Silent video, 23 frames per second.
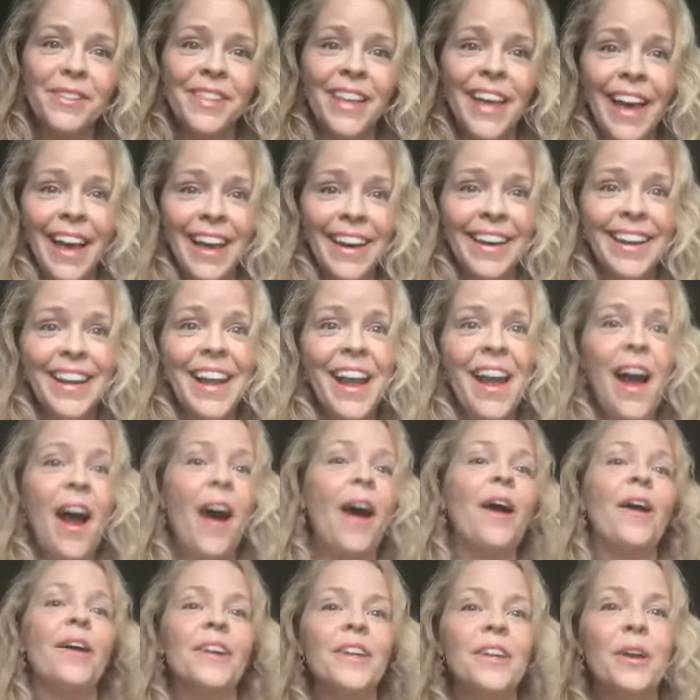that
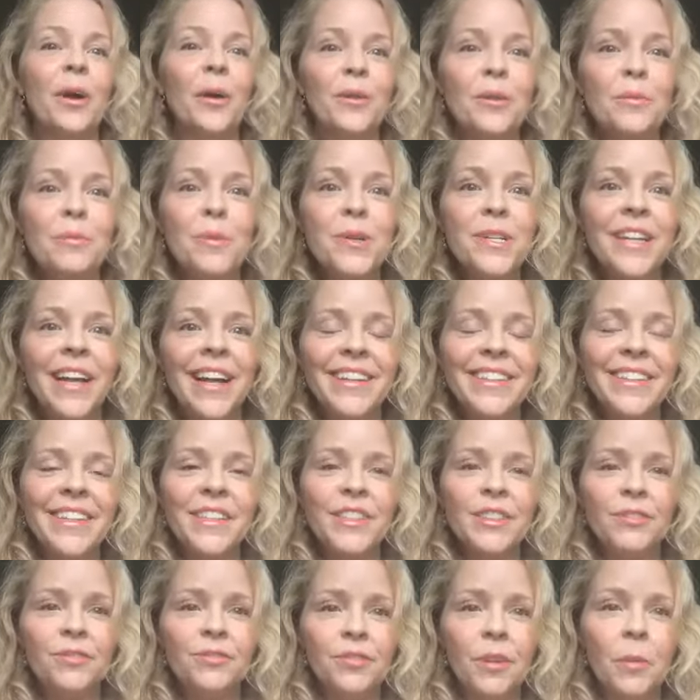are, you know, to protect
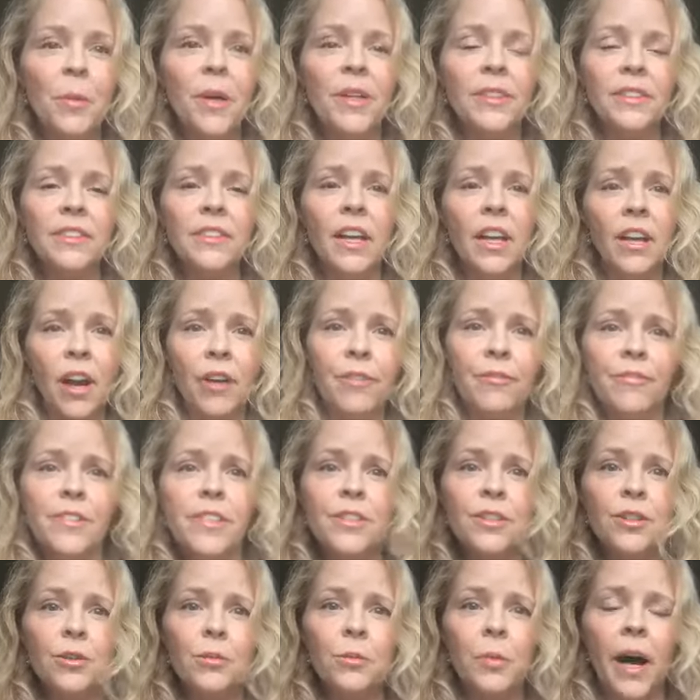us from ourselves, our
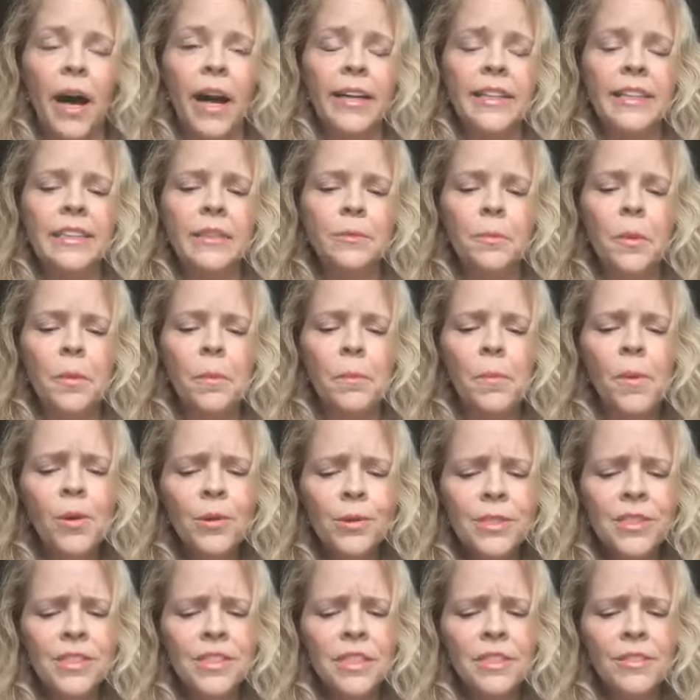physical bodies, but
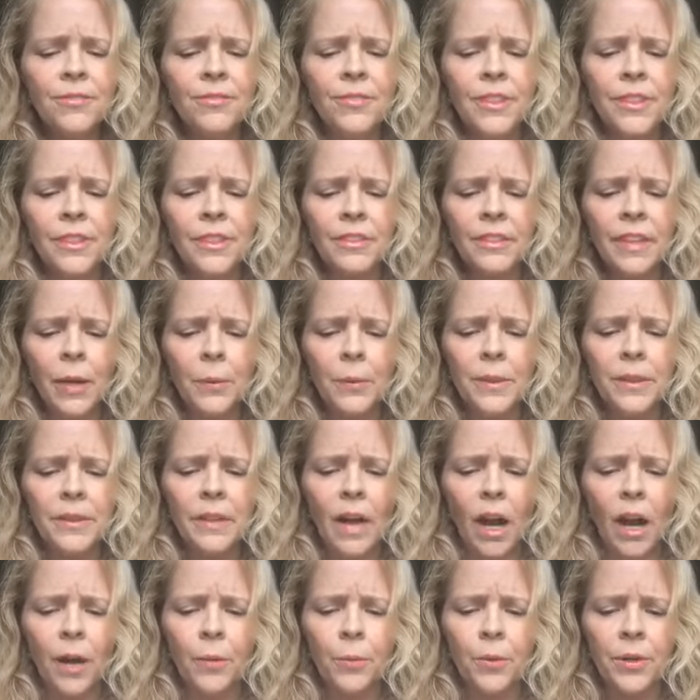most of the fears I would
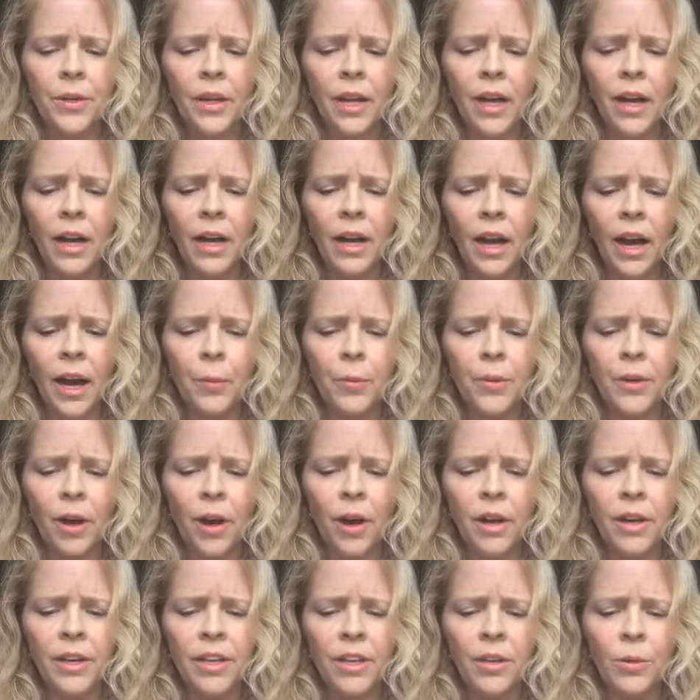I would uh, I would
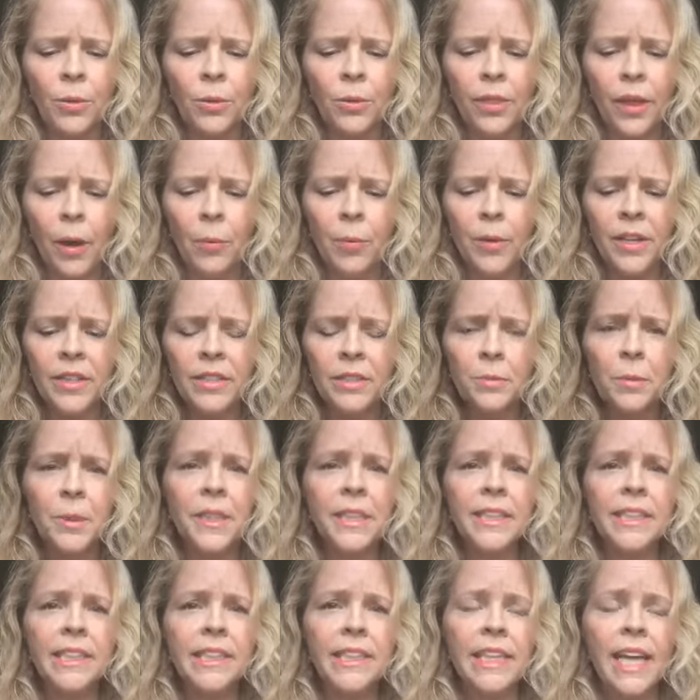argue that we
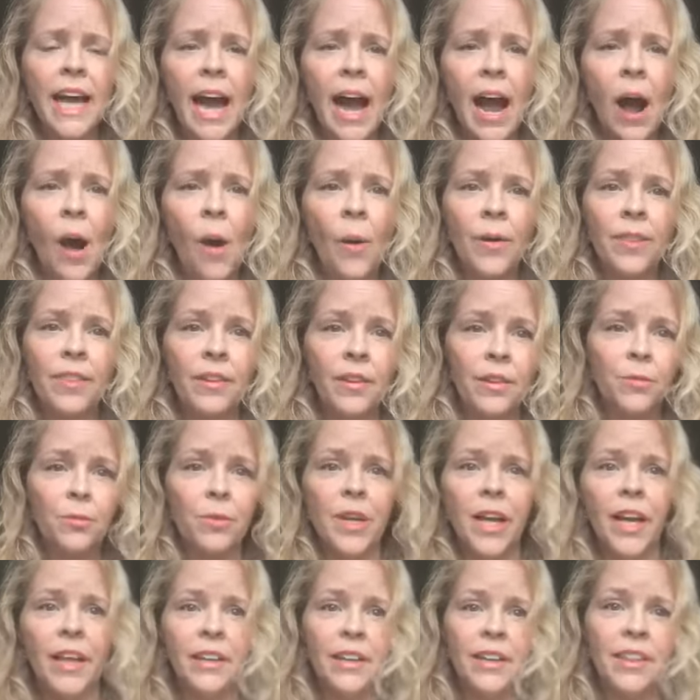experience now in the
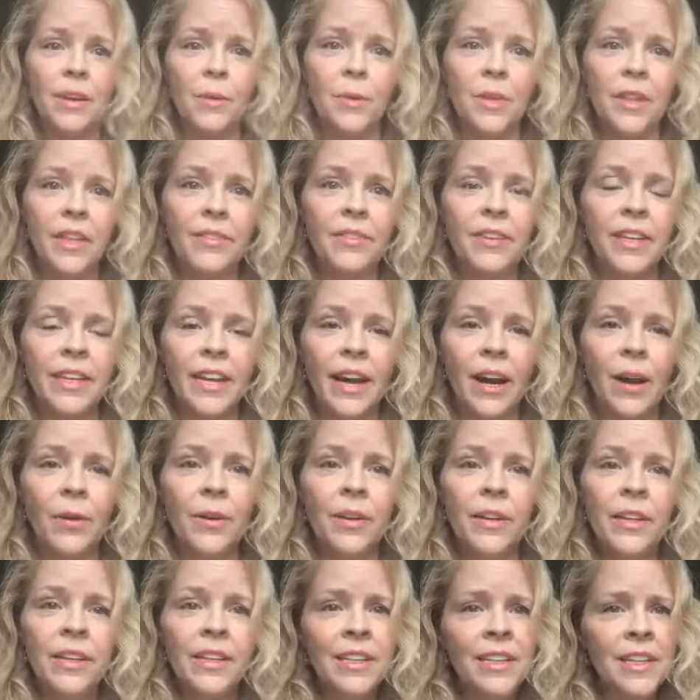reality that we live in now
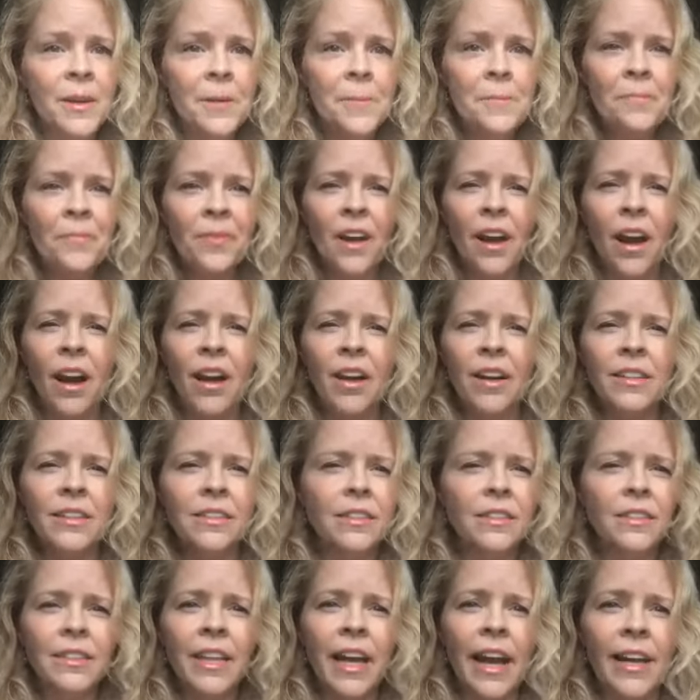aren't
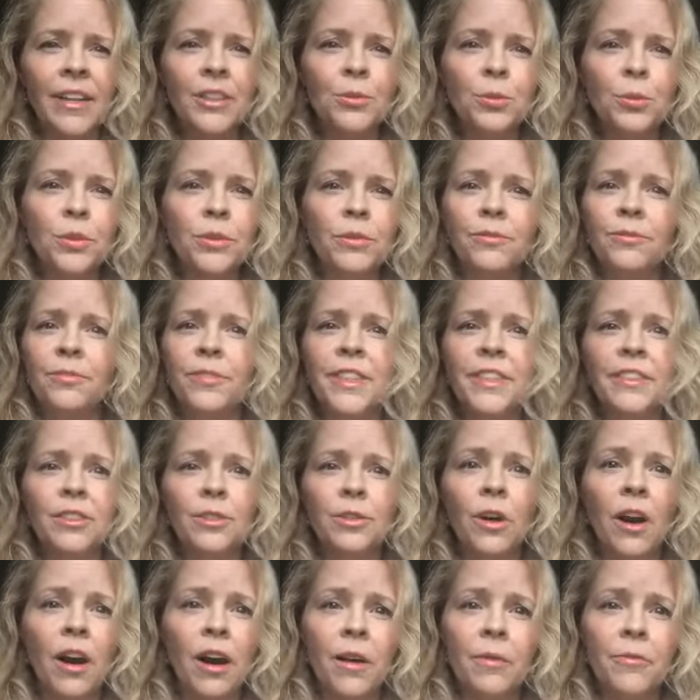actual physical
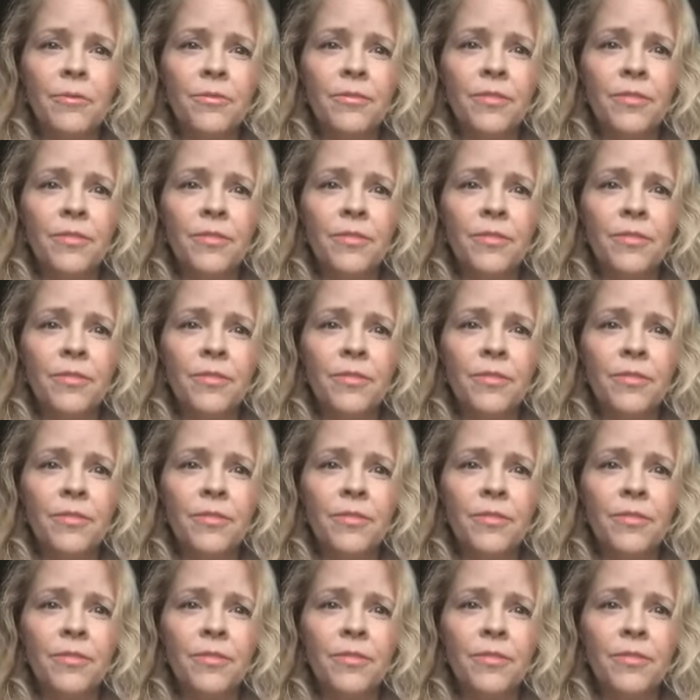harm,